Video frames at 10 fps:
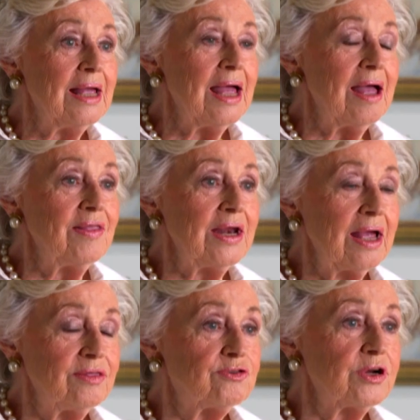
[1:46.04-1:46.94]
and then
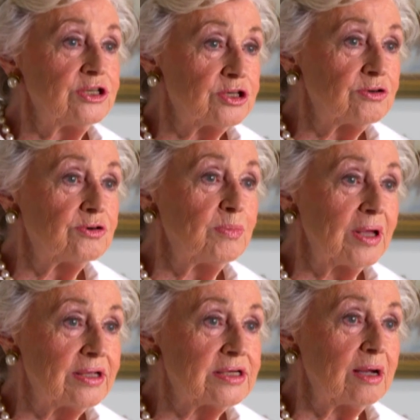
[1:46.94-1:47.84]
had 3 children by
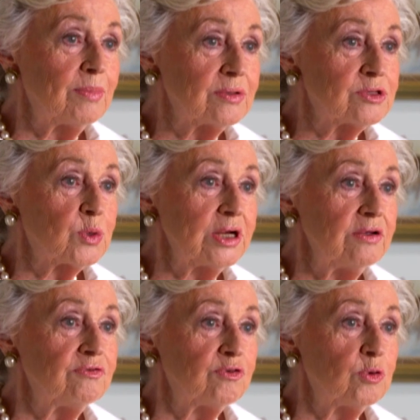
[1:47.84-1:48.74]
the time I was
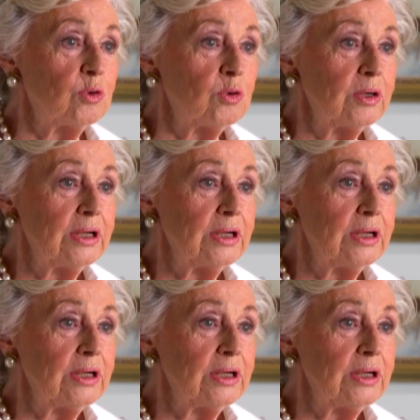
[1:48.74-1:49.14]
24.